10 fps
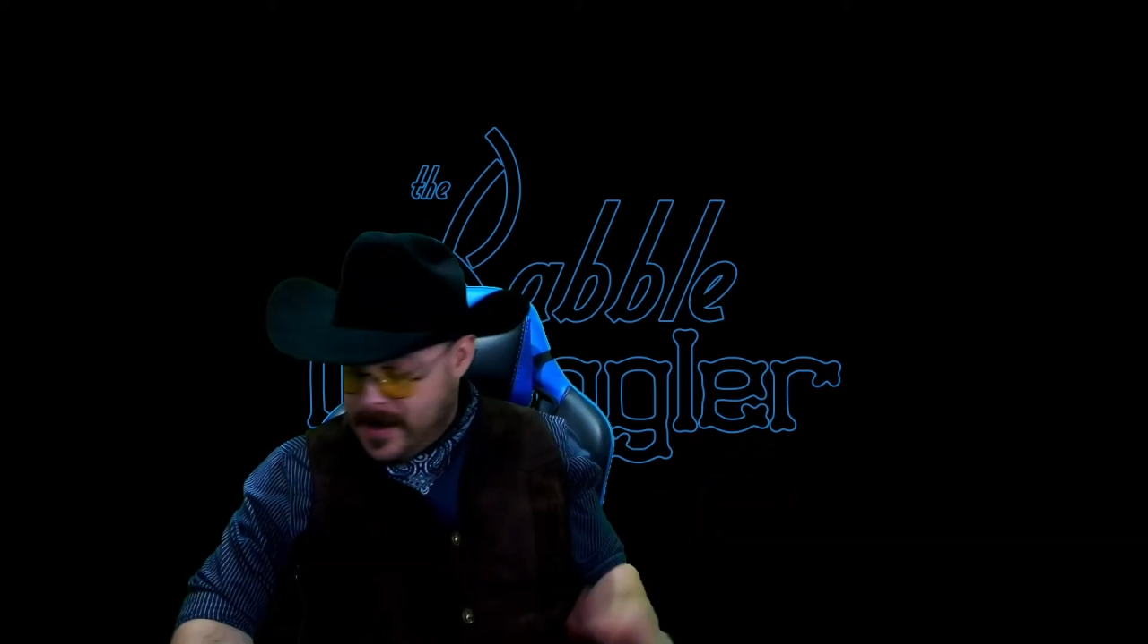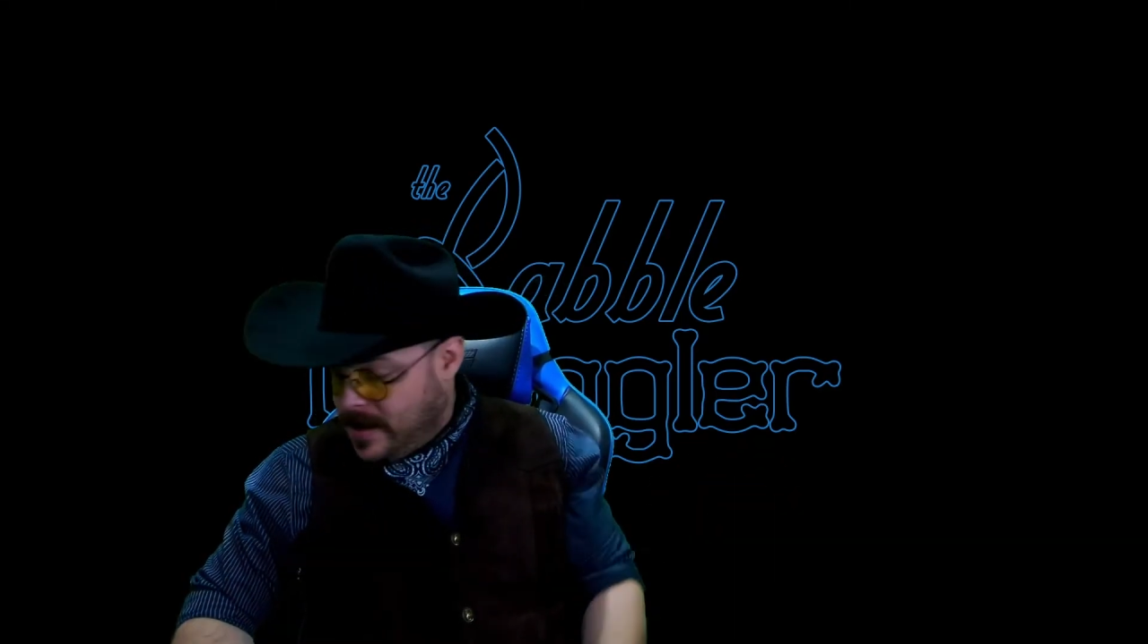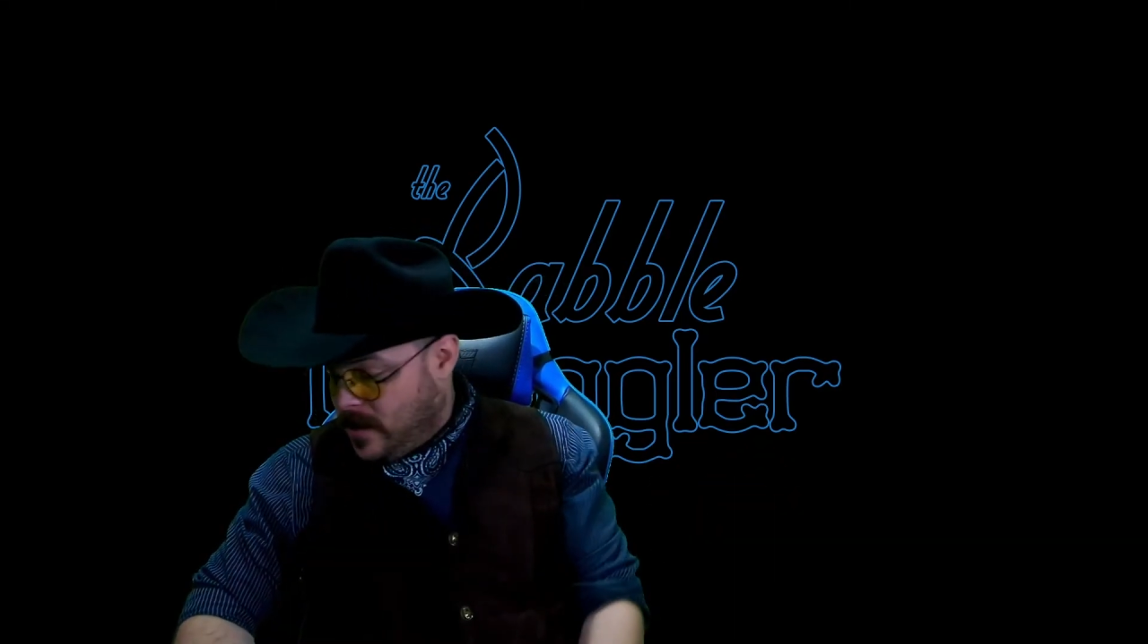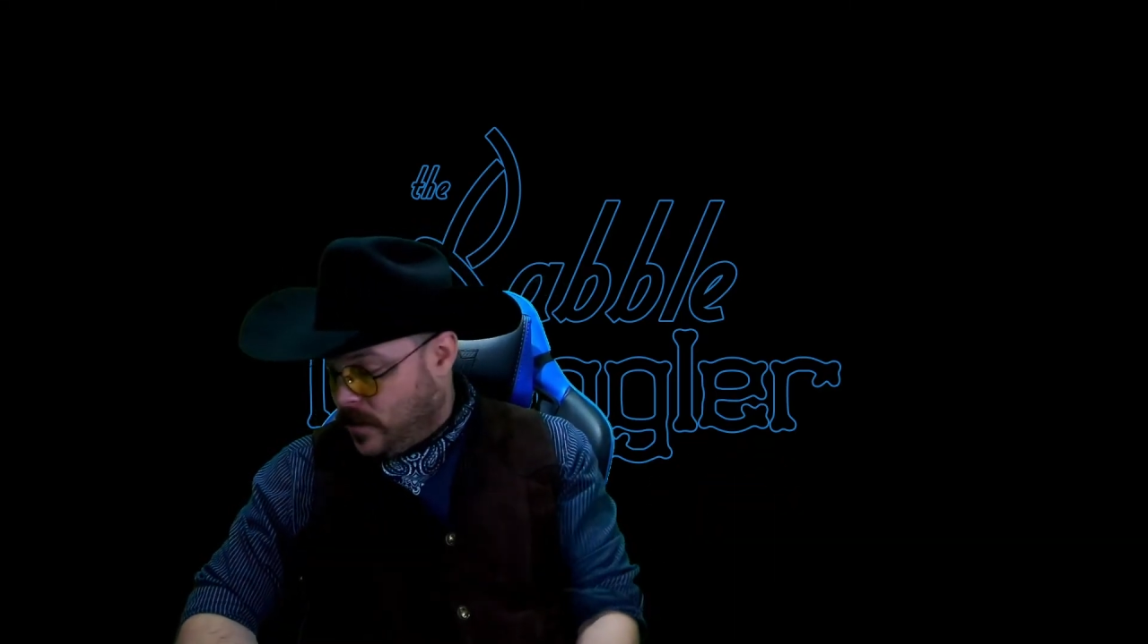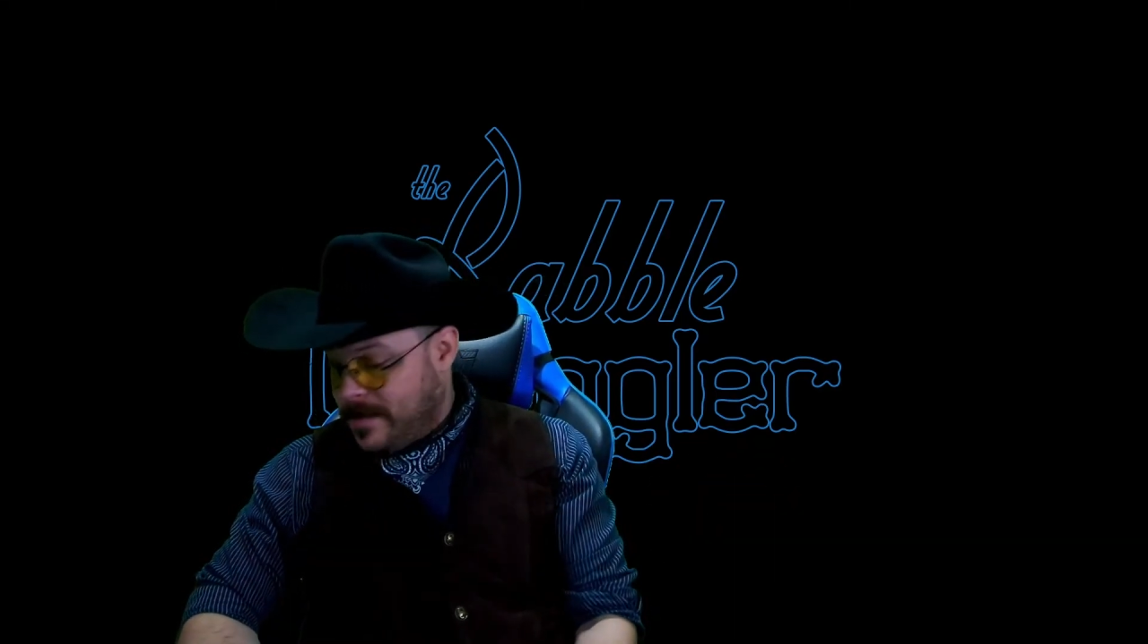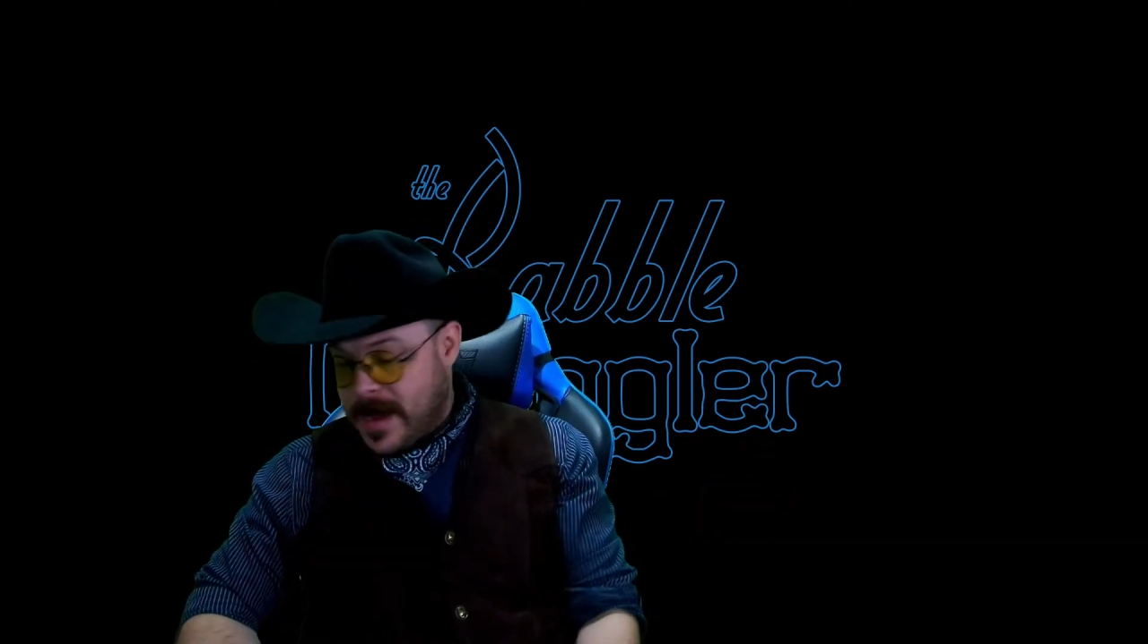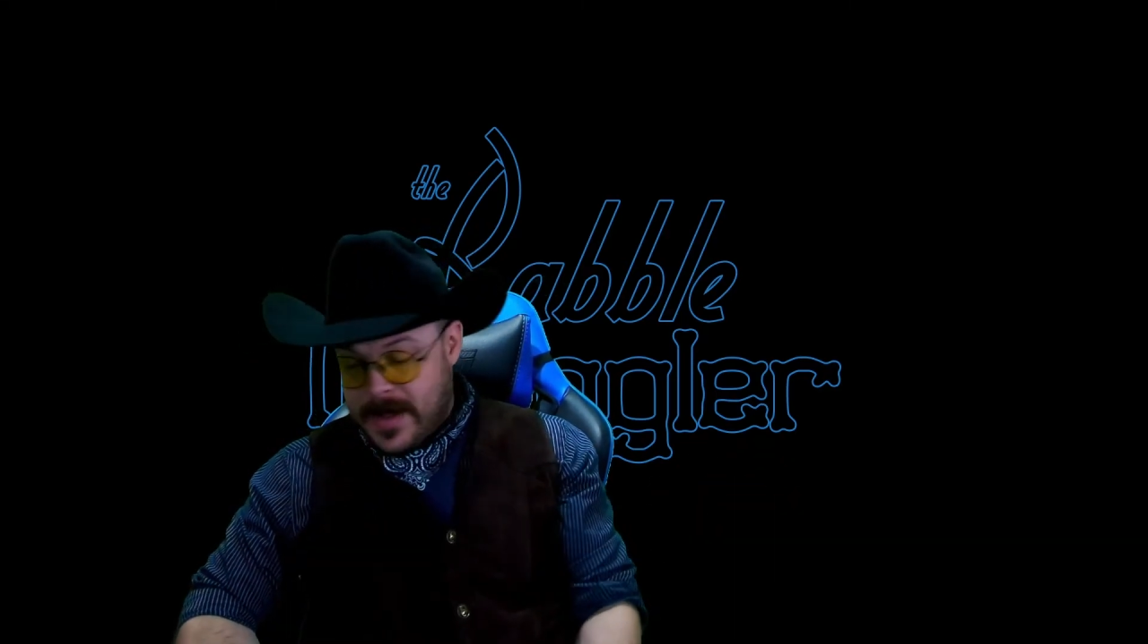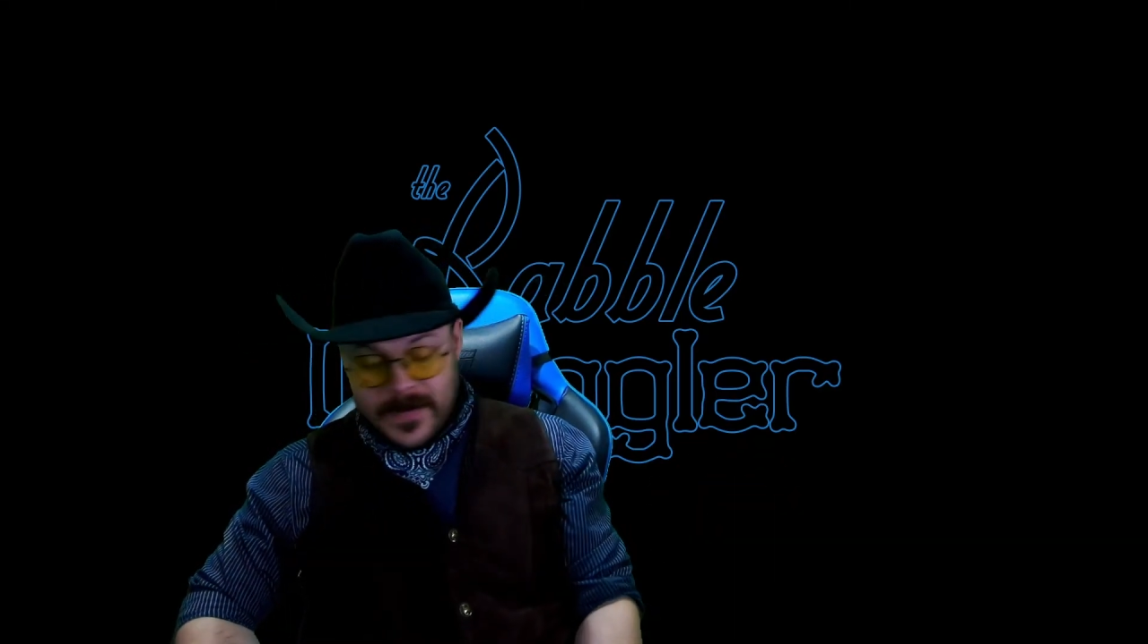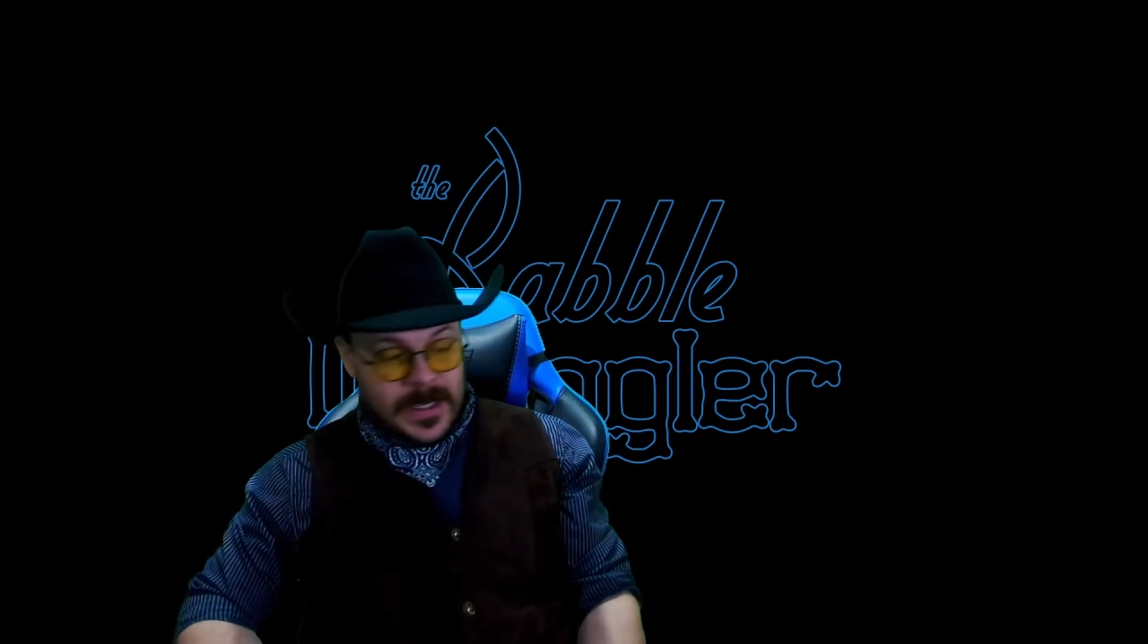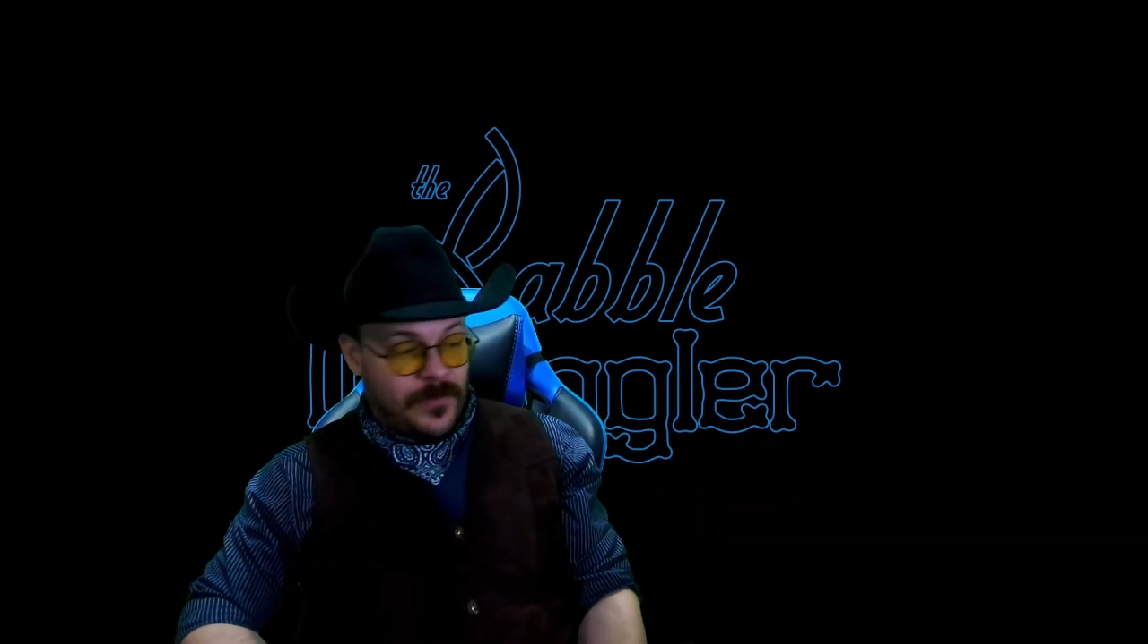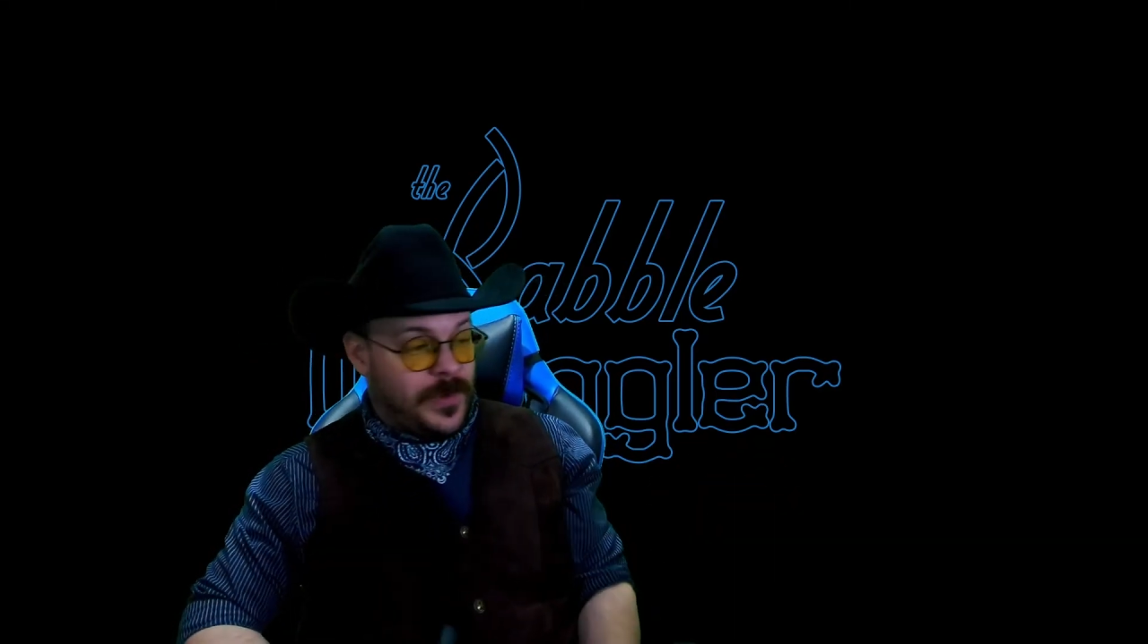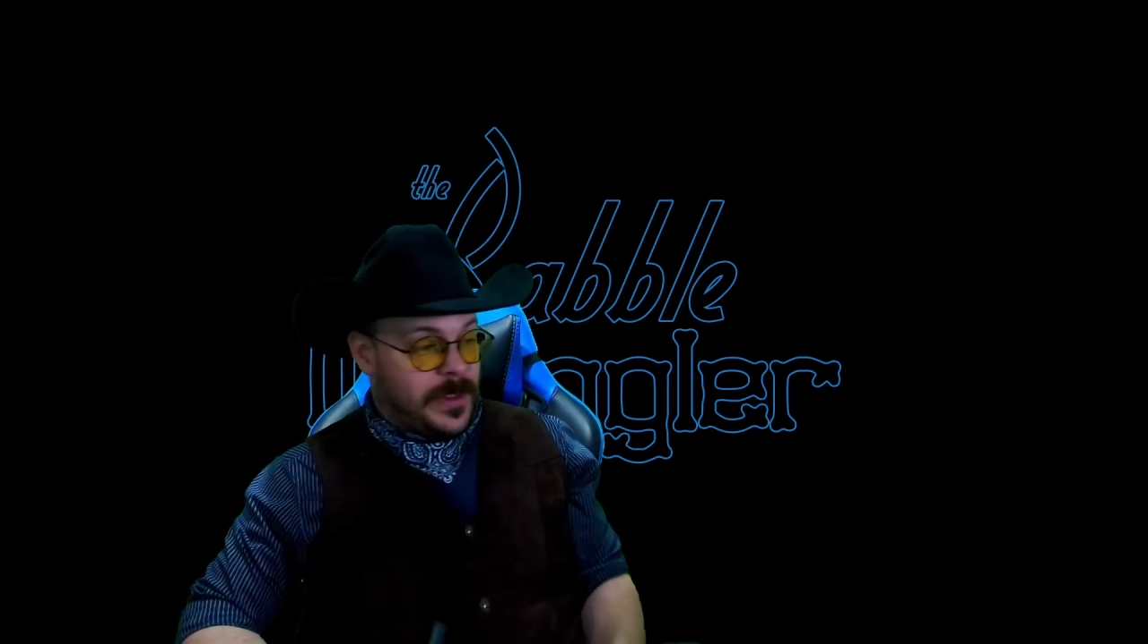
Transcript: we might have to get rid of the